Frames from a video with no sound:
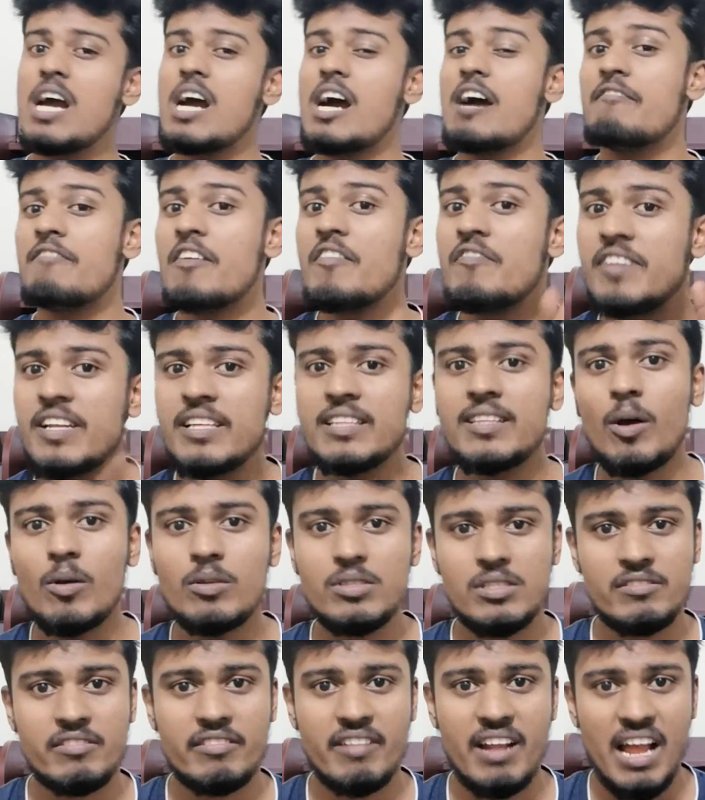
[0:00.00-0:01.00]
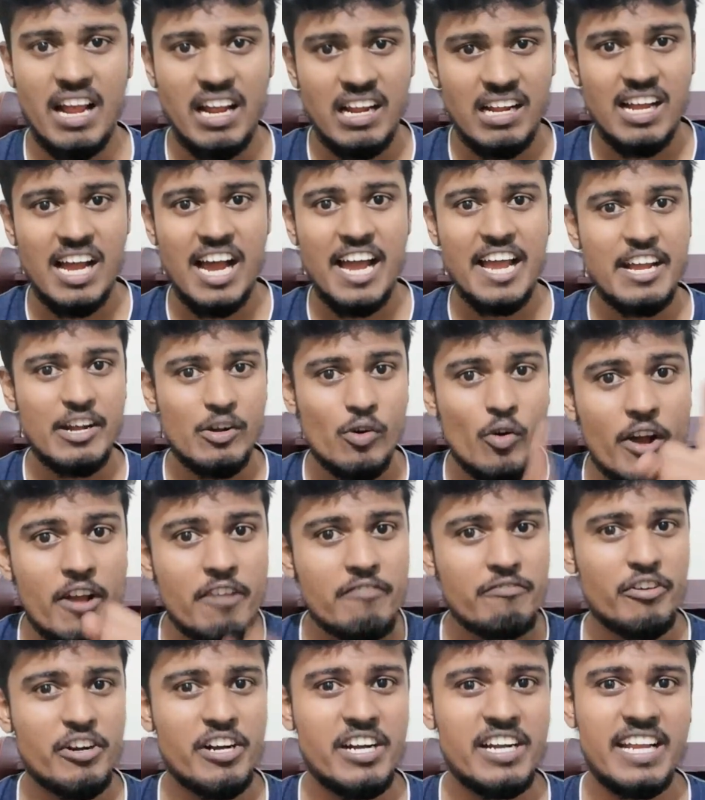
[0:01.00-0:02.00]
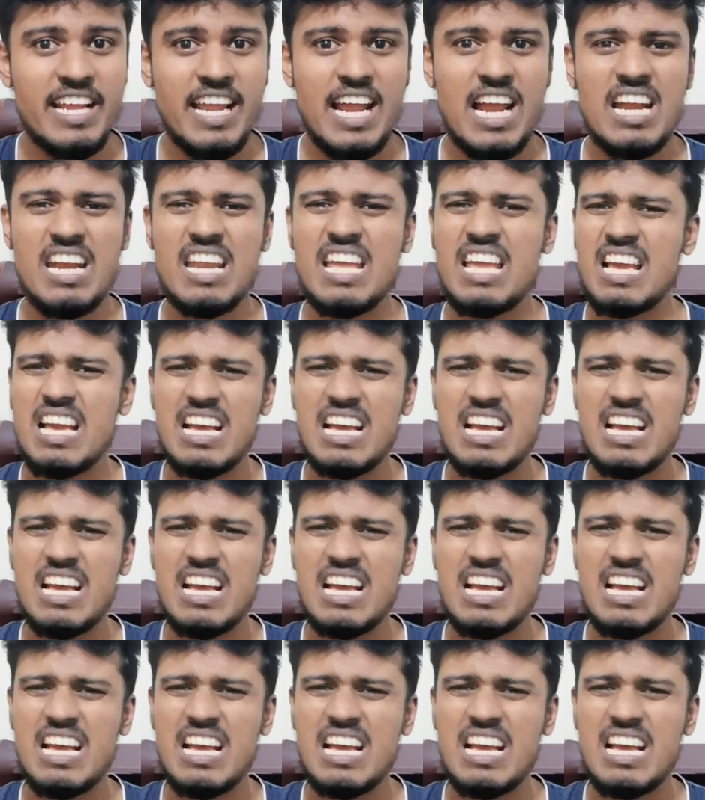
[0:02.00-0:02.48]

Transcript: A 50,000 rank guy going for a T&D